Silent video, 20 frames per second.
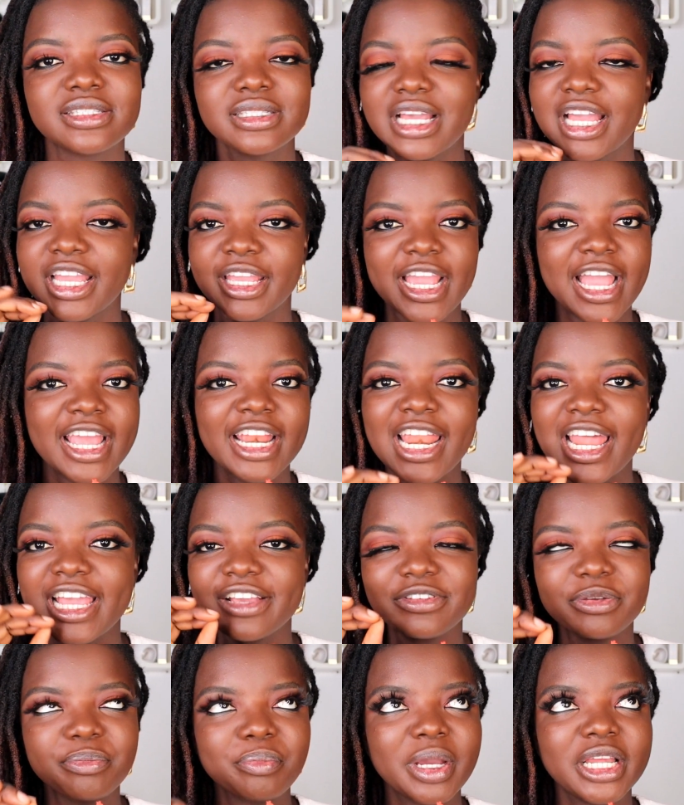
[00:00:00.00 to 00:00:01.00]
I
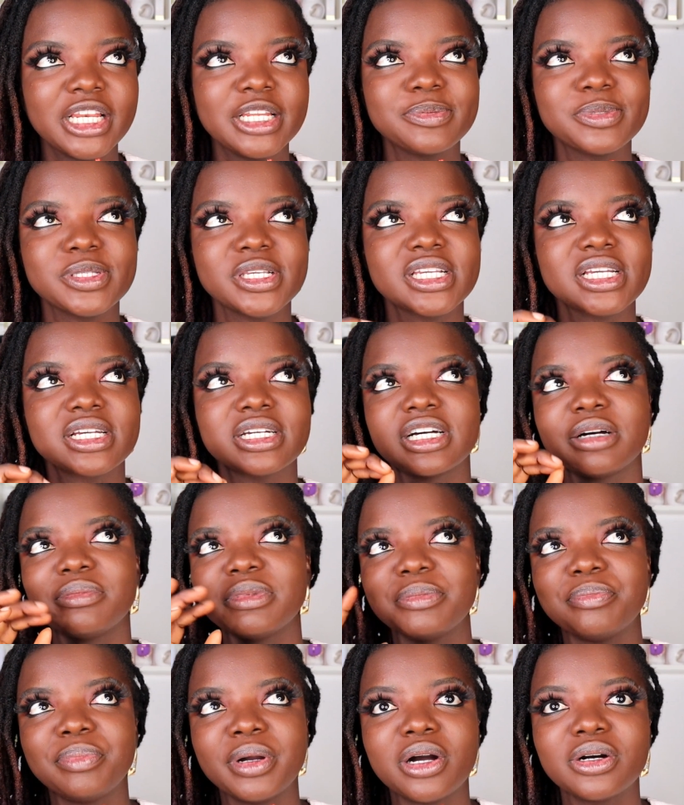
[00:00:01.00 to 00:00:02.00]
like my lipstick and
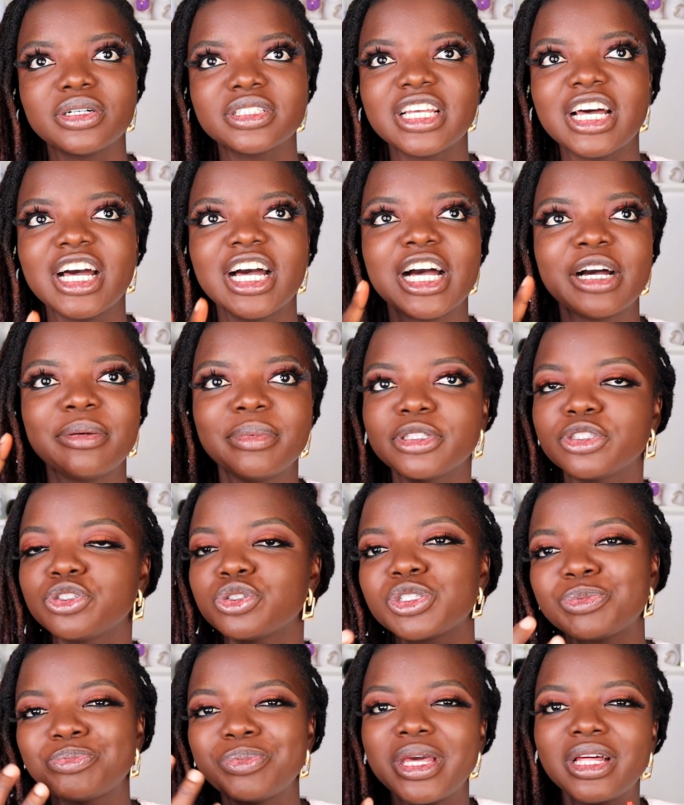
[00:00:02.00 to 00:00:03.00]
my powder
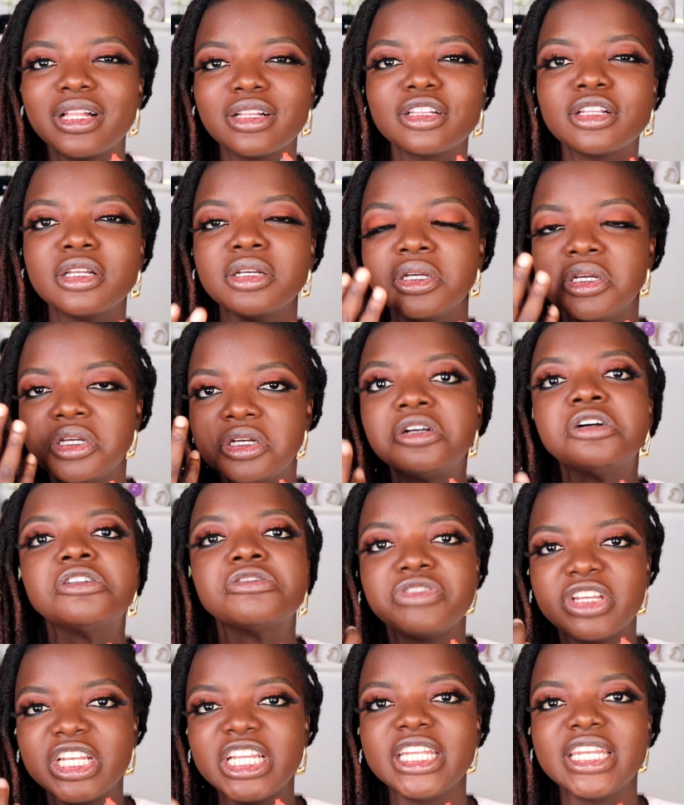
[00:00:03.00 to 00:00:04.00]
to smell
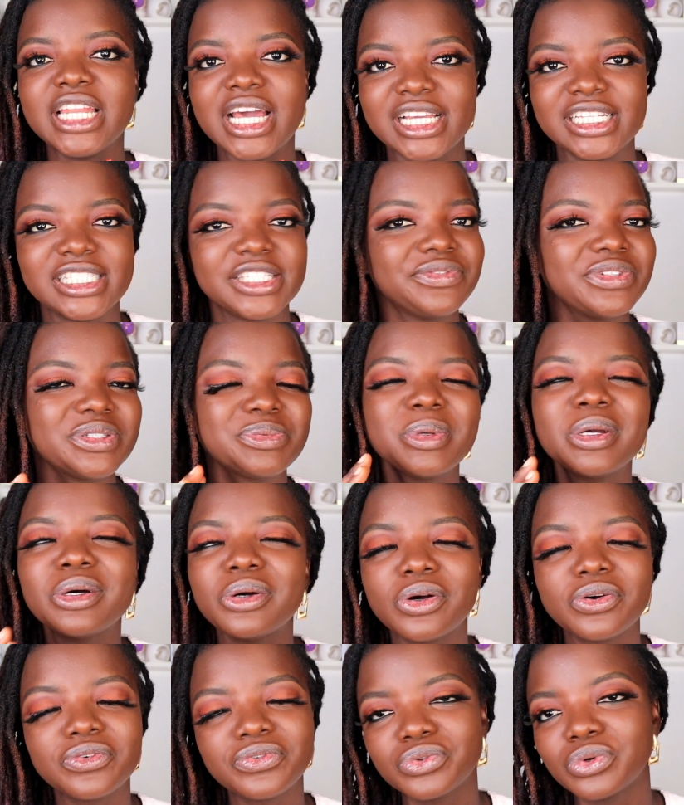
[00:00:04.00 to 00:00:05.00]
really nice. If it
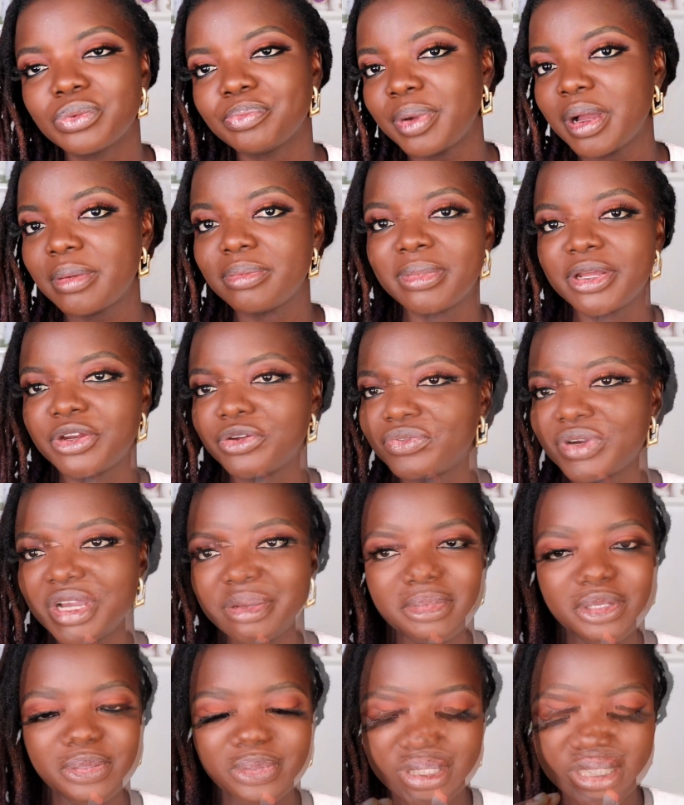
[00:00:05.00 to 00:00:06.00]
smells awful, probably might not
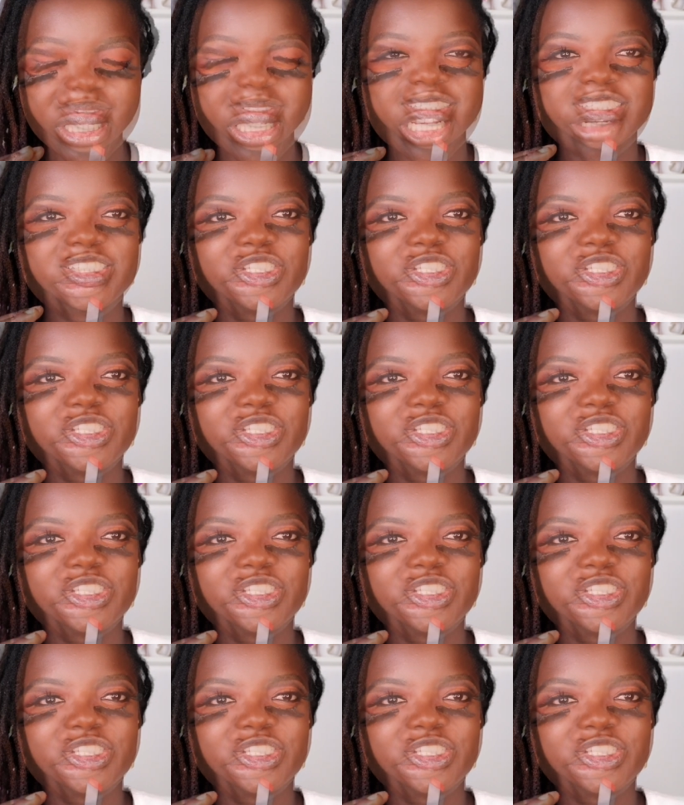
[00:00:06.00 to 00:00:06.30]
find me using.